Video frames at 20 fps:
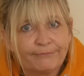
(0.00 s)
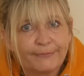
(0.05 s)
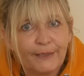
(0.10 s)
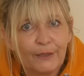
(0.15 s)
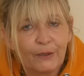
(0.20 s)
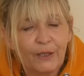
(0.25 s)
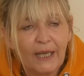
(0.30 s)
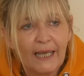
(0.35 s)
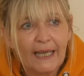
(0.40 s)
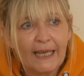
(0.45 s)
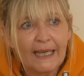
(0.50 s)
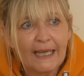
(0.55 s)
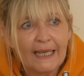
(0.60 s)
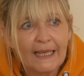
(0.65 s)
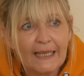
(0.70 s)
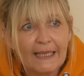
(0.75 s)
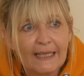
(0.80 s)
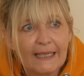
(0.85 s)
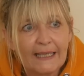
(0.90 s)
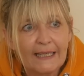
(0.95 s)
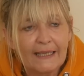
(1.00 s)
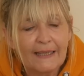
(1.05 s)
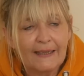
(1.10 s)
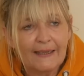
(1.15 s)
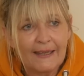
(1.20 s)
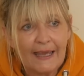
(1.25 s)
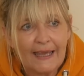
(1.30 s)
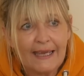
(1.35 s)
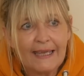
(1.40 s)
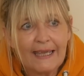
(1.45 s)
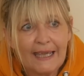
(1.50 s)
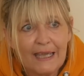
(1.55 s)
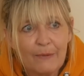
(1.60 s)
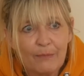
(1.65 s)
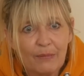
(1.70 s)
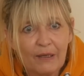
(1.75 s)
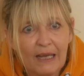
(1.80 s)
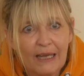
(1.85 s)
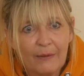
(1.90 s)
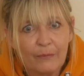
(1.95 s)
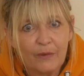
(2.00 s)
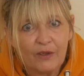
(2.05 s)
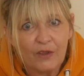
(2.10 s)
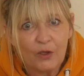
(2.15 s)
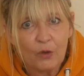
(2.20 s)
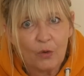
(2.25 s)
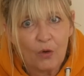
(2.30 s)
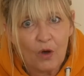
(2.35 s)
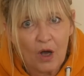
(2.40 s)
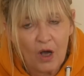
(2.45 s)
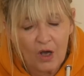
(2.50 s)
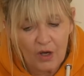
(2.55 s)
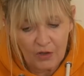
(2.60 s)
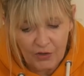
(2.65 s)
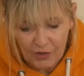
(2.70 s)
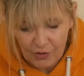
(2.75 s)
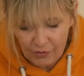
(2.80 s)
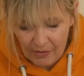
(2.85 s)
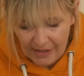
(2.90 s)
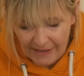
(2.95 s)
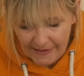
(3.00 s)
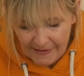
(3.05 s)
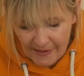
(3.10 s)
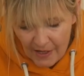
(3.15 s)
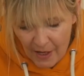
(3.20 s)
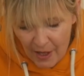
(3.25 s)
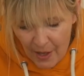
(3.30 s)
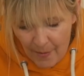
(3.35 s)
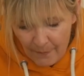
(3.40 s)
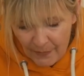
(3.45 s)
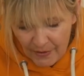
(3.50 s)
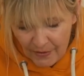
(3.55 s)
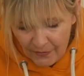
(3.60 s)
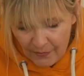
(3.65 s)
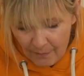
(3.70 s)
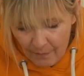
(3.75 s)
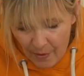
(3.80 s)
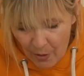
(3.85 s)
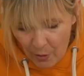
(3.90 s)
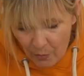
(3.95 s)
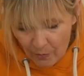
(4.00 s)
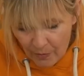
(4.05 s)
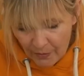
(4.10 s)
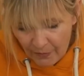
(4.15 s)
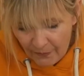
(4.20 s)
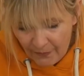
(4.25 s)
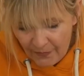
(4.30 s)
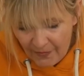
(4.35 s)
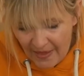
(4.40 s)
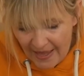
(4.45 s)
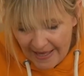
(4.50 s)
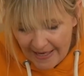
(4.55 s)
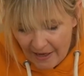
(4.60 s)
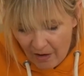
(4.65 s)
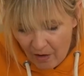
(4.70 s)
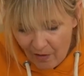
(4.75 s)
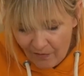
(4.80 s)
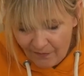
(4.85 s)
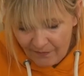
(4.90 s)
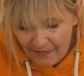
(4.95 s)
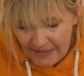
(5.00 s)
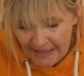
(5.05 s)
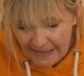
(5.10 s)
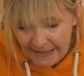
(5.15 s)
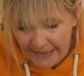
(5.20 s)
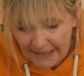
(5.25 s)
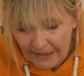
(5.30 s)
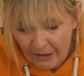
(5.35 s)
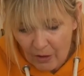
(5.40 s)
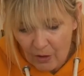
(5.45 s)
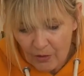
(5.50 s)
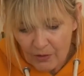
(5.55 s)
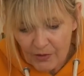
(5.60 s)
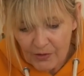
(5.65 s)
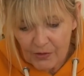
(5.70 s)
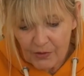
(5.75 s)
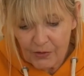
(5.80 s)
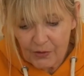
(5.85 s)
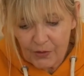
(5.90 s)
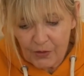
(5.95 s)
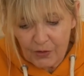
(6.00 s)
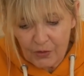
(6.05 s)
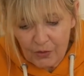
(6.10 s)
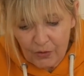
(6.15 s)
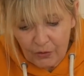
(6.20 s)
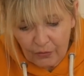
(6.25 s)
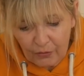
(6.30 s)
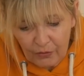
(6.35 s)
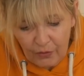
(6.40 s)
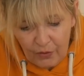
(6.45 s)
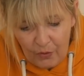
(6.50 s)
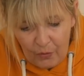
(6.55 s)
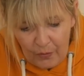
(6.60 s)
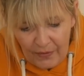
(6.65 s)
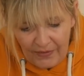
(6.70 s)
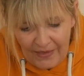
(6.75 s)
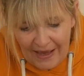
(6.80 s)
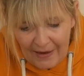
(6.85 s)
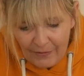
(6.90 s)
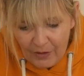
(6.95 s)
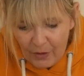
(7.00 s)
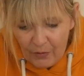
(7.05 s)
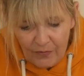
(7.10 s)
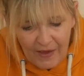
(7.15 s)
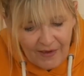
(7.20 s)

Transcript: Okay, they keep playing with your heartstrings, but at the moment they are feeling lost without you.